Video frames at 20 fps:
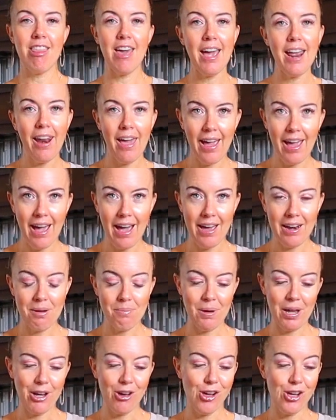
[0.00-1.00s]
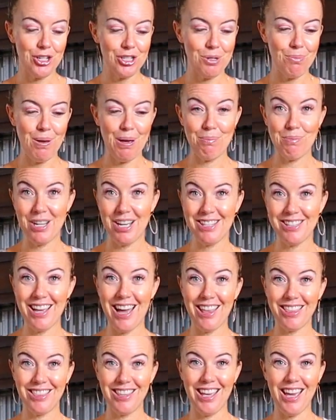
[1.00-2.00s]
then I add in my collagen peptides
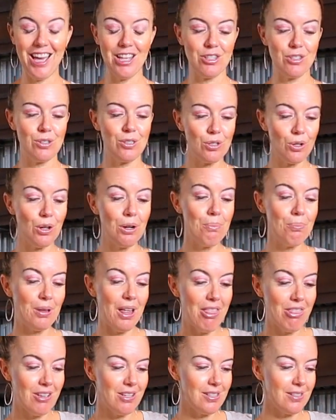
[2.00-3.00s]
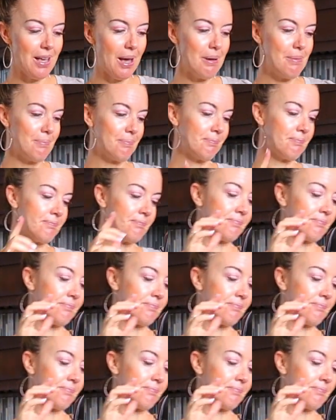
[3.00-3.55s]
at the end. So let's go ahead and blend this up.